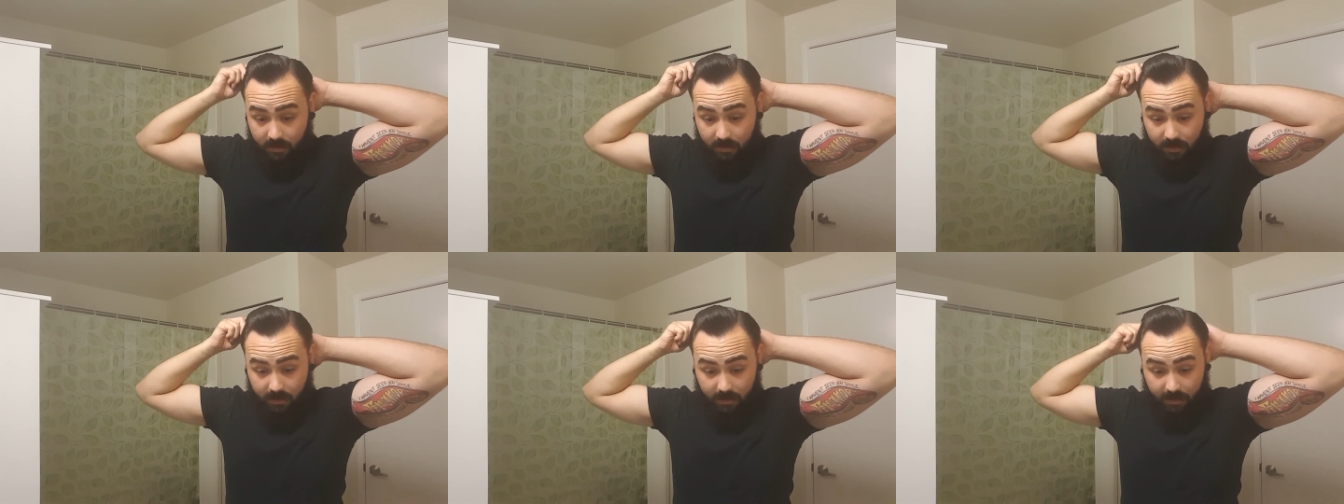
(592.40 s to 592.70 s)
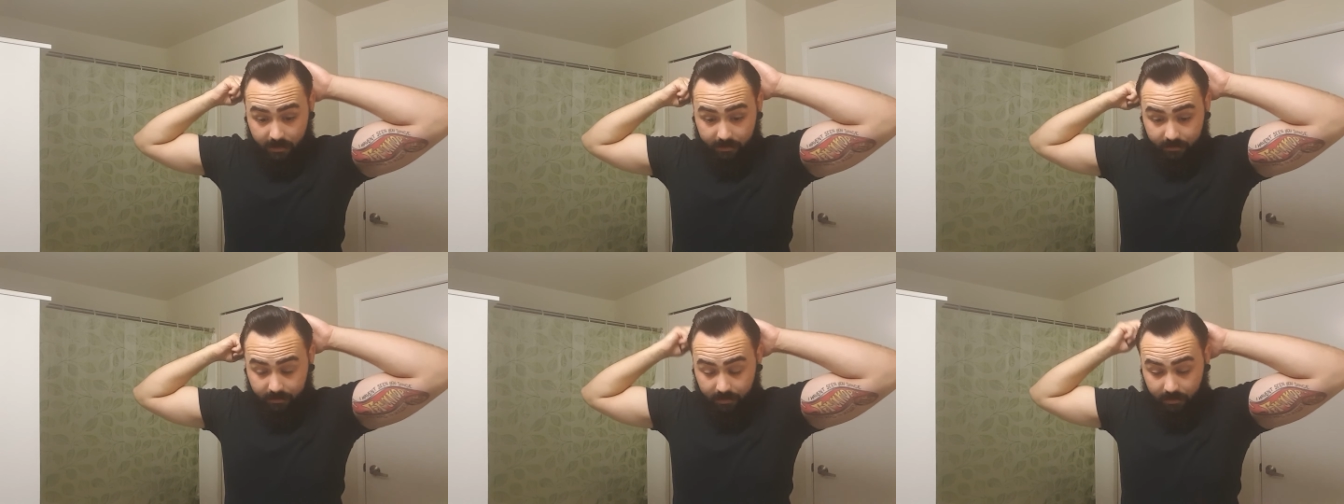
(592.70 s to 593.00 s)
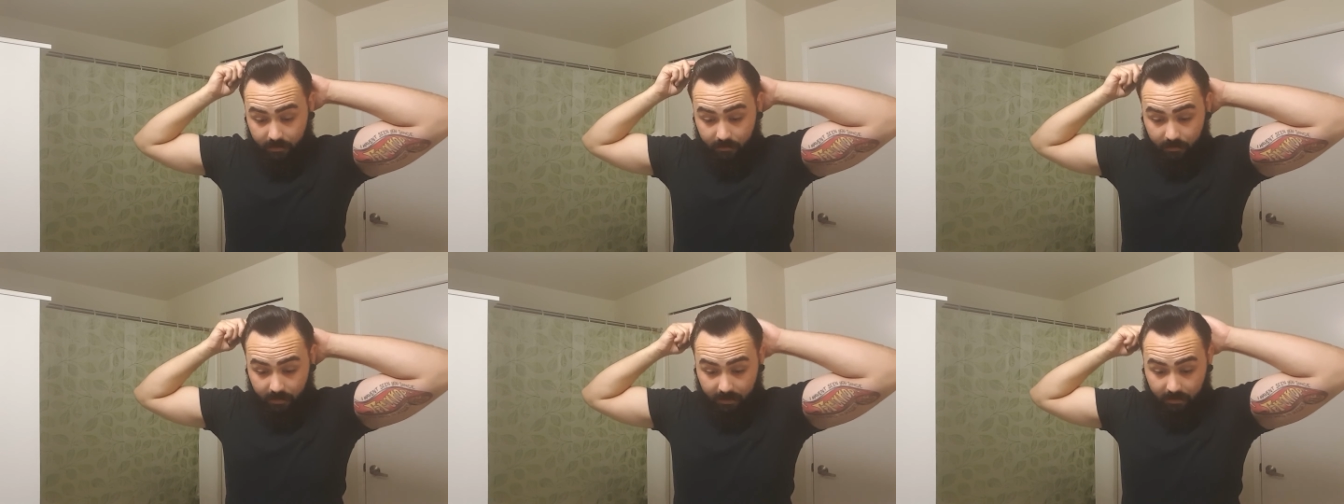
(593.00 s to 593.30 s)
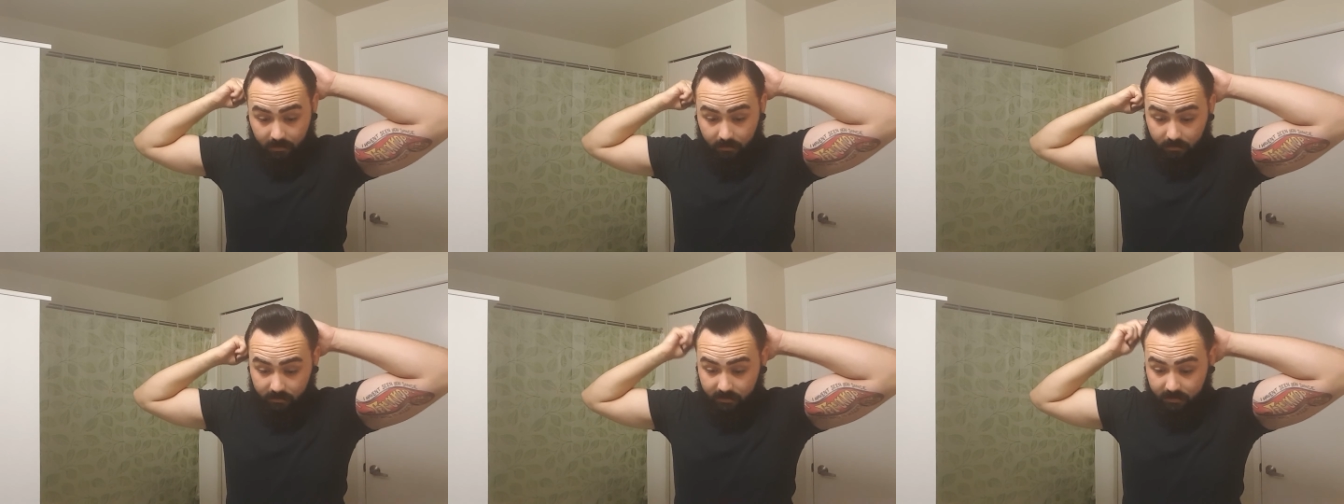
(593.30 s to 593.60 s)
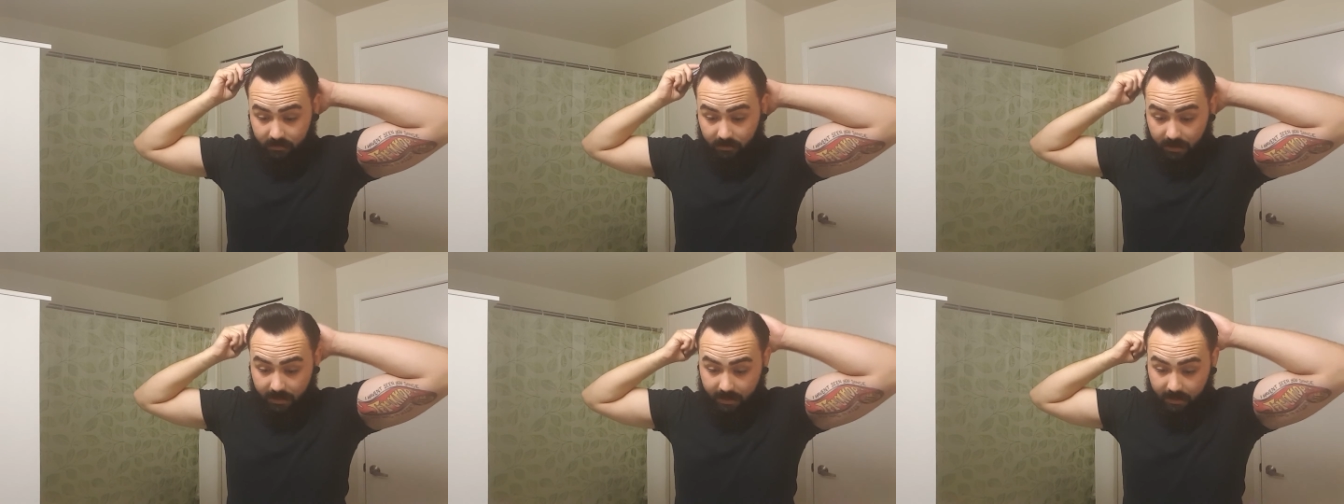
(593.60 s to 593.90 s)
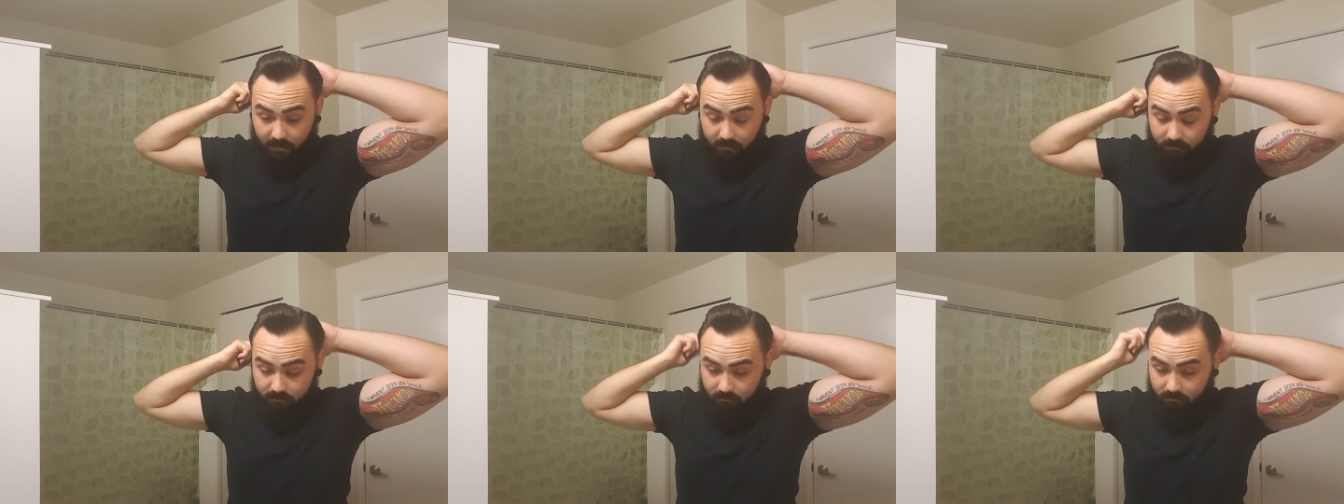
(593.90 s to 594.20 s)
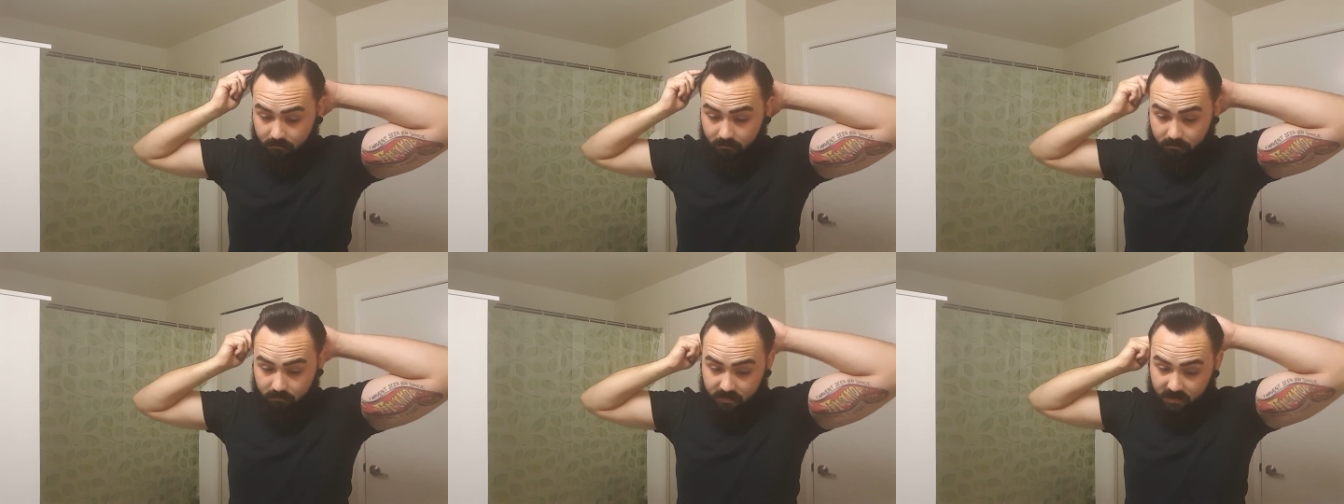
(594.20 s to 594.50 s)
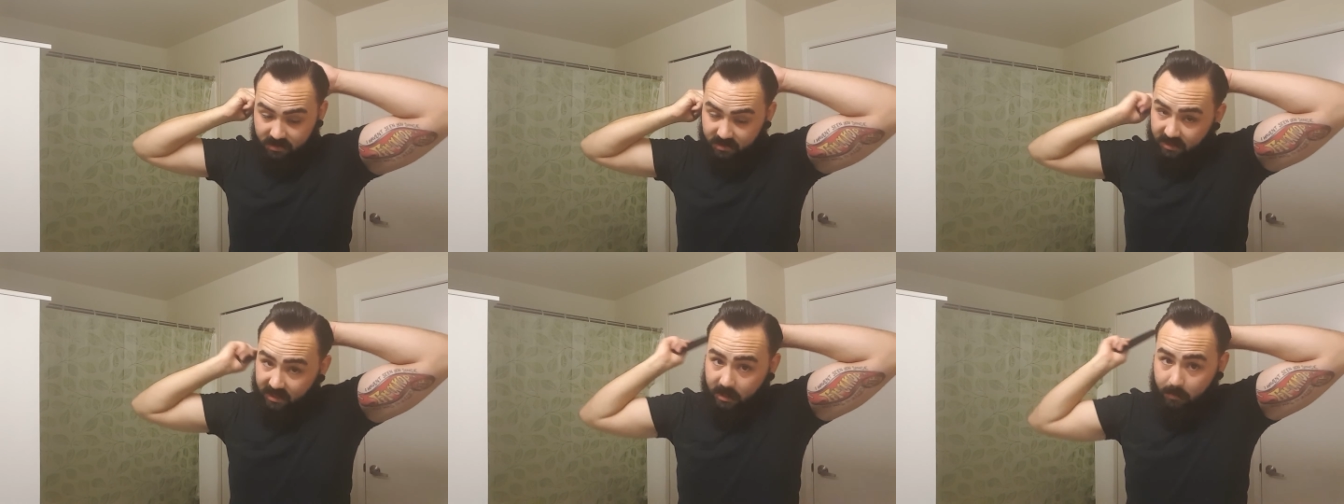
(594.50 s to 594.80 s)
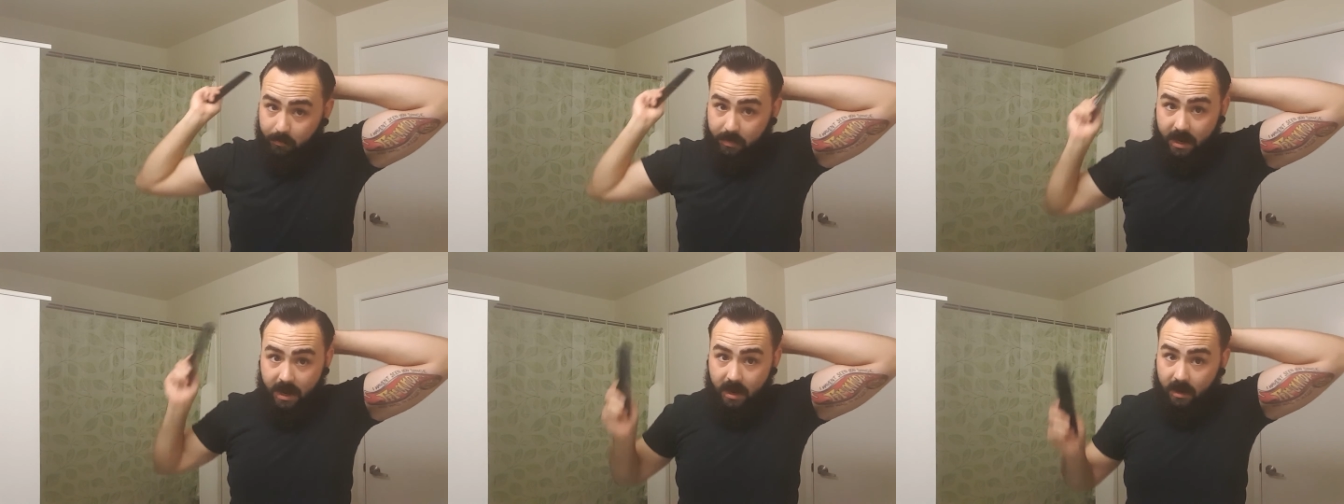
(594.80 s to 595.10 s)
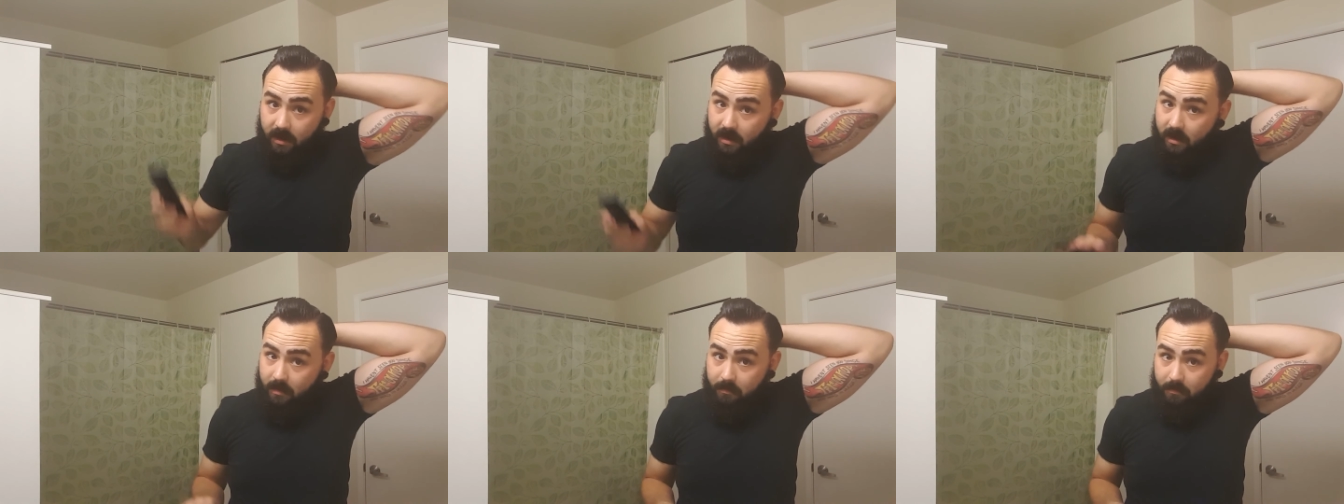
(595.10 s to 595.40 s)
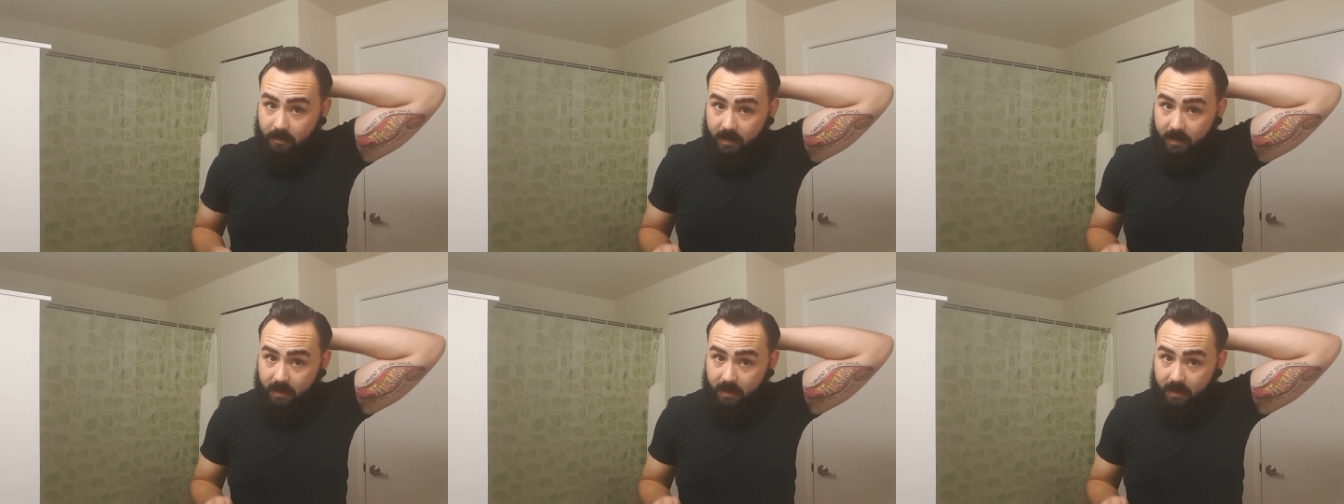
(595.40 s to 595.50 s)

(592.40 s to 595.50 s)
And I usually do like a little slight slick back,